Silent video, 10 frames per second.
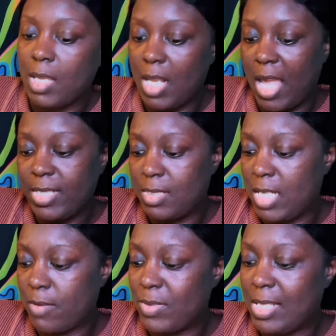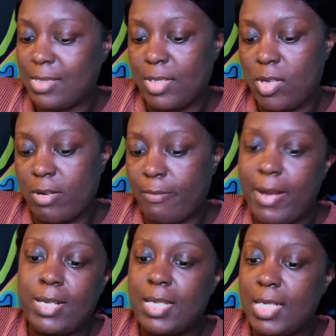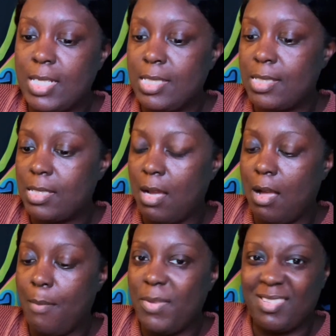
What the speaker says: And I didn't realize I started writing in this. And